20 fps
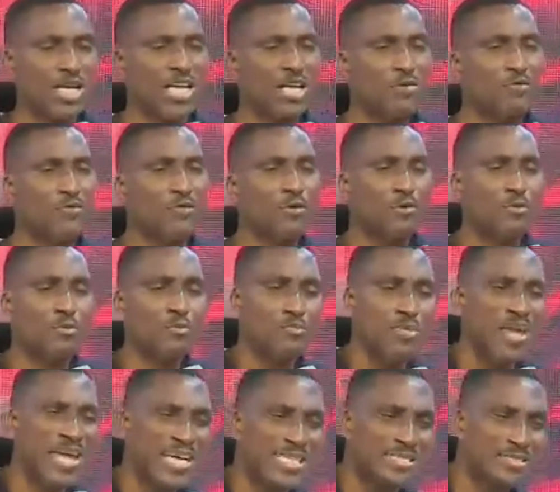if you
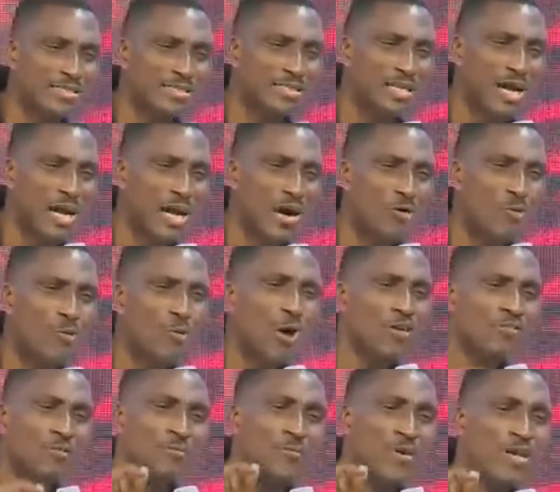mix
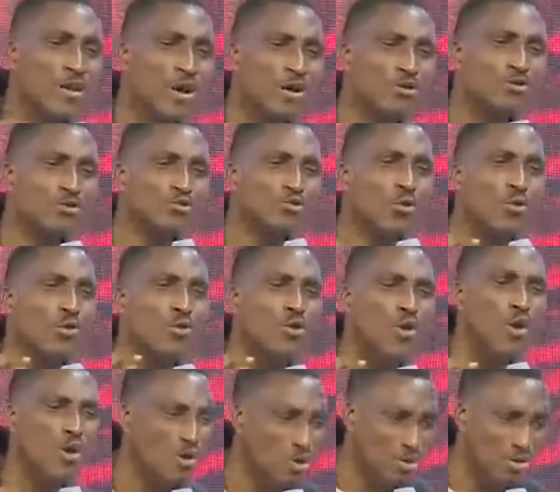what belongs to
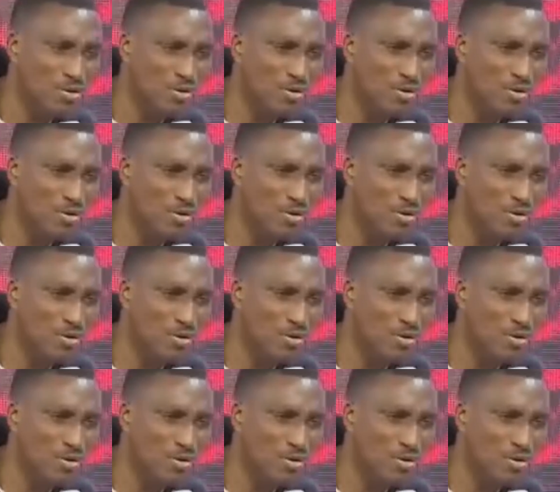God